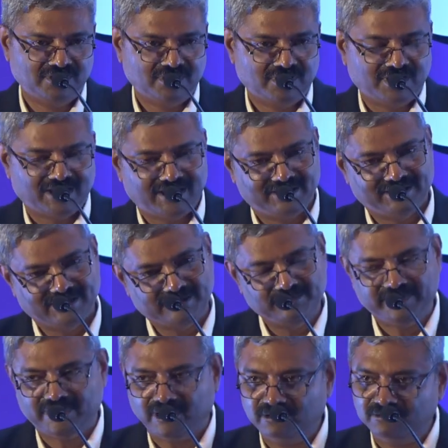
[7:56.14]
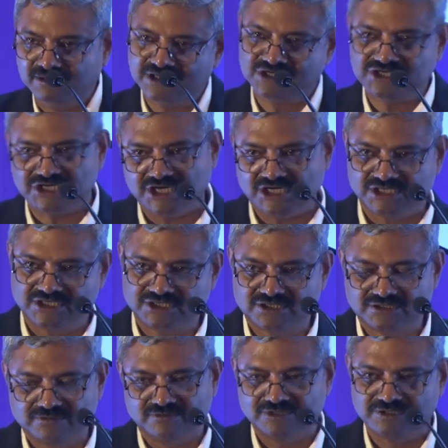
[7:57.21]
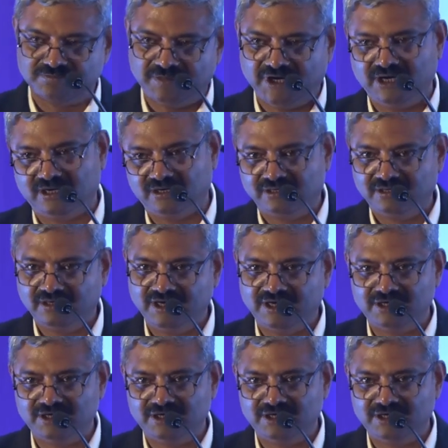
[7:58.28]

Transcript: And let me tell you, the church was built in